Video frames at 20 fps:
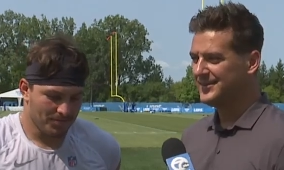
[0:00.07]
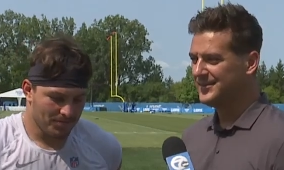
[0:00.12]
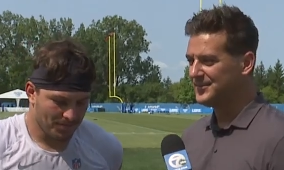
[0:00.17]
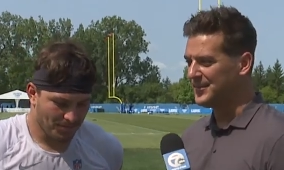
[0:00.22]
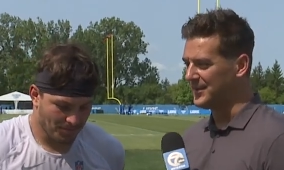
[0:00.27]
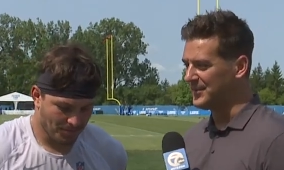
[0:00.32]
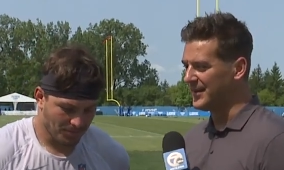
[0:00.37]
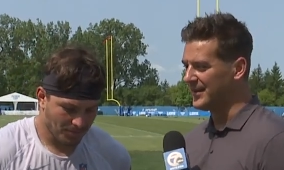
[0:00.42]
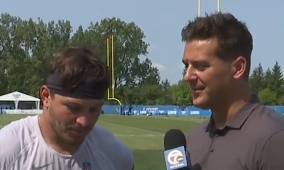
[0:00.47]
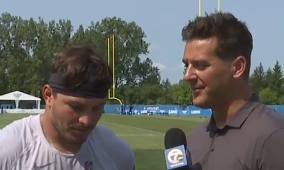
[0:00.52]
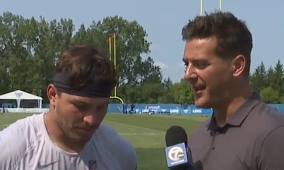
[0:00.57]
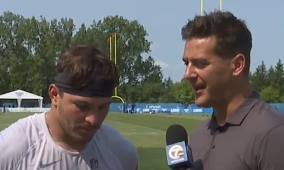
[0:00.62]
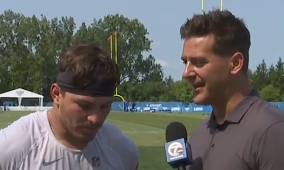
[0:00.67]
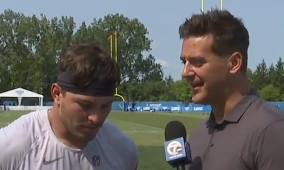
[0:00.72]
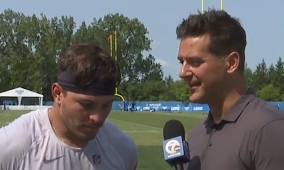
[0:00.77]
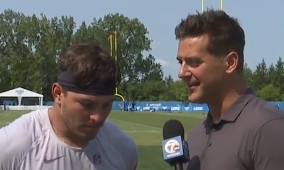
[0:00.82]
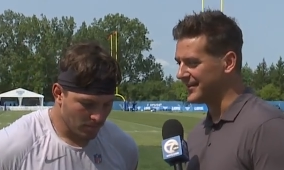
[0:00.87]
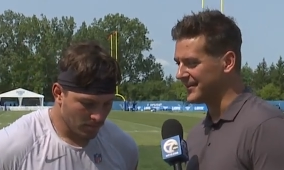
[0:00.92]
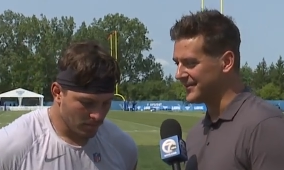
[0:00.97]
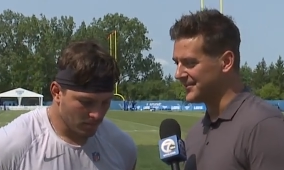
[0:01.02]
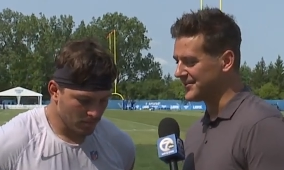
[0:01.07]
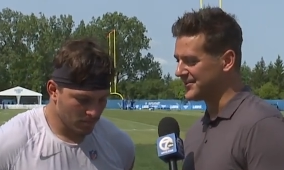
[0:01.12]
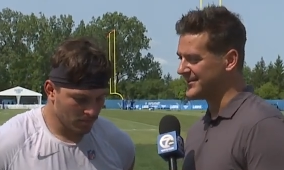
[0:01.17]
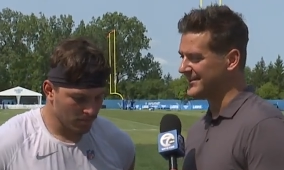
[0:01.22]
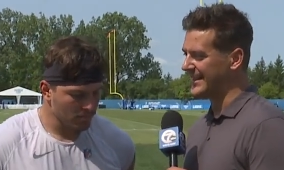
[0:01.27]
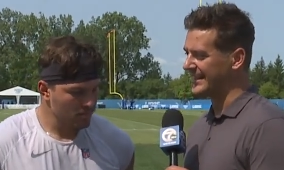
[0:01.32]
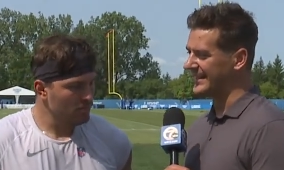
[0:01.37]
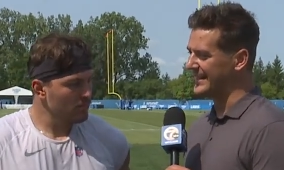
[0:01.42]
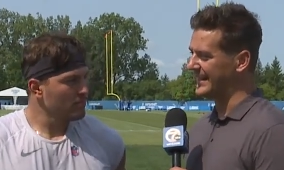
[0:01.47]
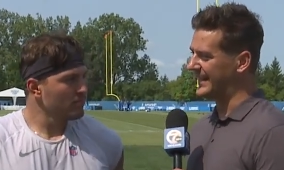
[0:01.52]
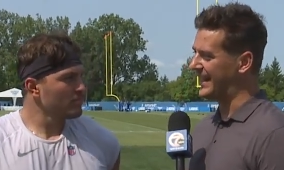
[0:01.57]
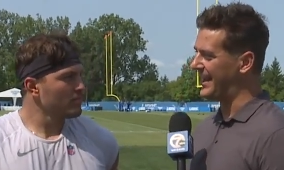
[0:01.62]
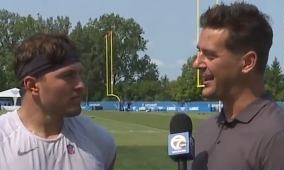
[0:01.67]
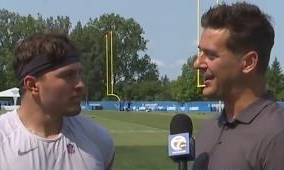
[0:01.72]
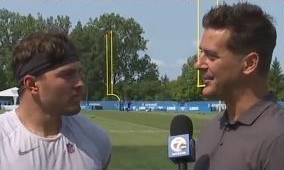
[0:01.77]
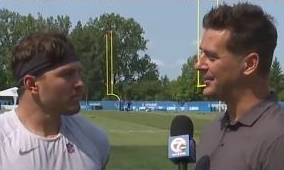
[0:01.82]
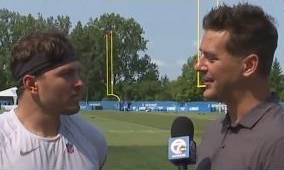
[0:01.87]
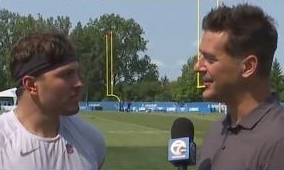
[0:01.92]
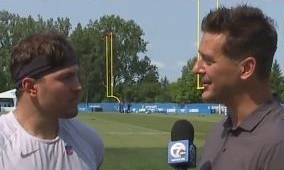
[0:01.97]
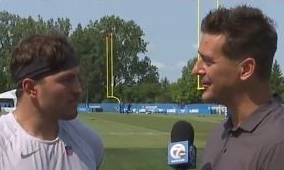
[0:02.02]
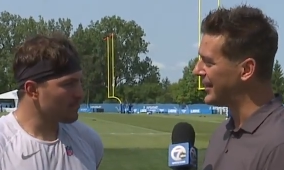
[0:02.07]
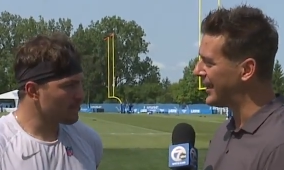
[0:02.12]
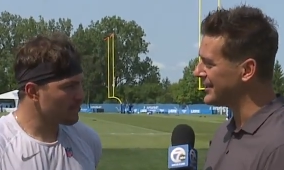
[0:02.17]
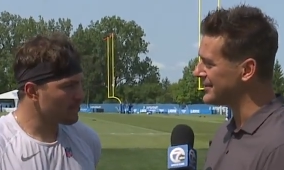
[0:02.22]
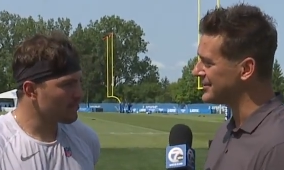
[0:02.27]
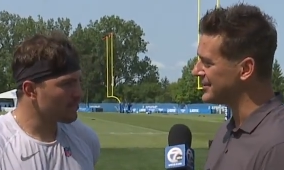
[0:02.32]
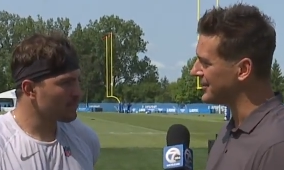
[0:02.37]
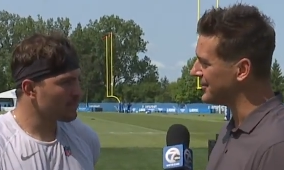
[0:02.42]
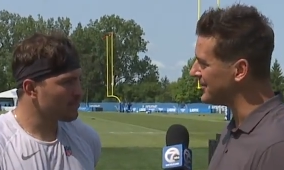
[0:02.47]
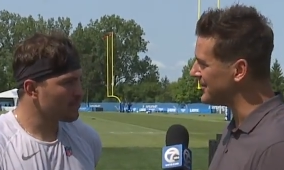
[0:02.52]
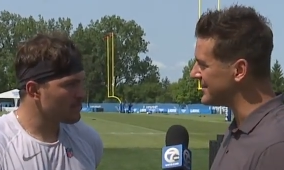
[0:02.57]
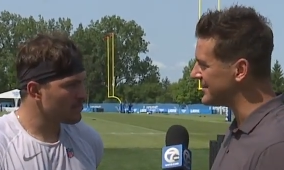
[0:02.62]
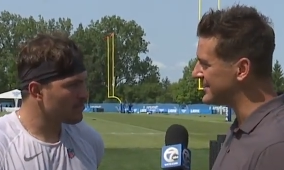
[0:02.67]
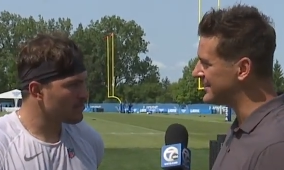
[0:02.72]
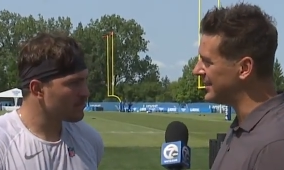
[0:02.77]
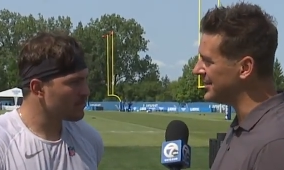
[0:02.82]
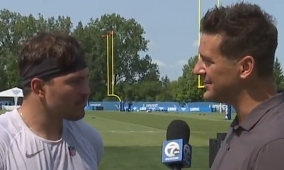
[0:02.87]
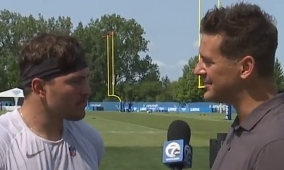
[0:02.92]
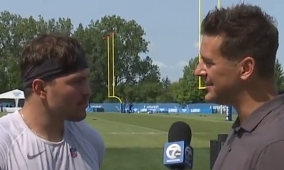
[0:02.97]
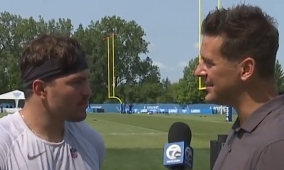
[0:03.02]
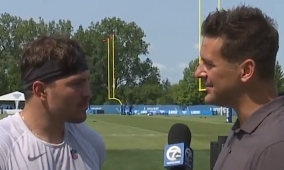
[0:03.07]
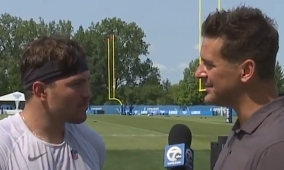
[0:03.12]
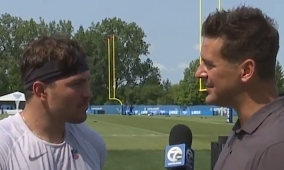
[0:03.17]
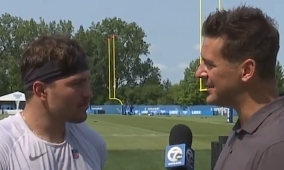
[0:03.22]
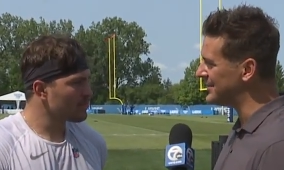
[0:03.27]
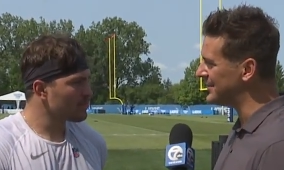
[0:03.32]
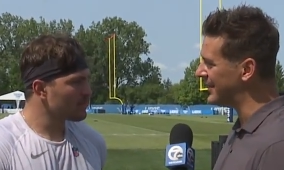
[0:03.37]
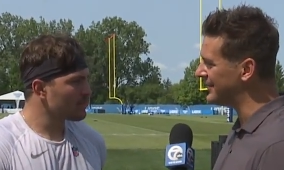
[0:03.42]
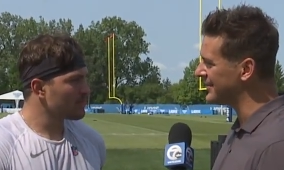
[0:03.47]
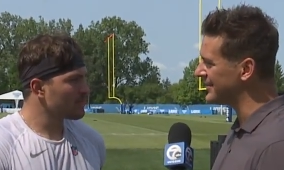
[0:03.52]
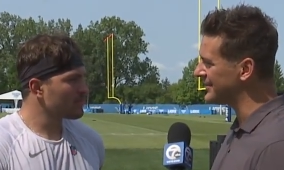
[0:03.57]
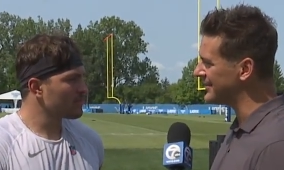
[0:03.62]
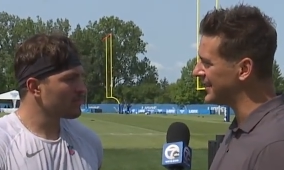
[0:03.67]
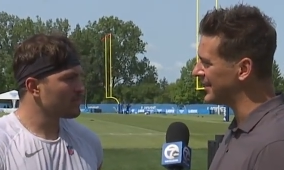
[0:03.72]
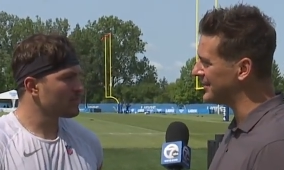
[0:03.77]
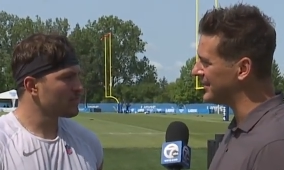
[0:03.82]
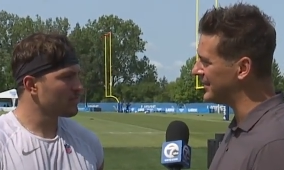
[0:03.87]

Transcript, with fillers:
Speaker 1: man, being back out here, your second camp. I know last year it was team, team, team, everything,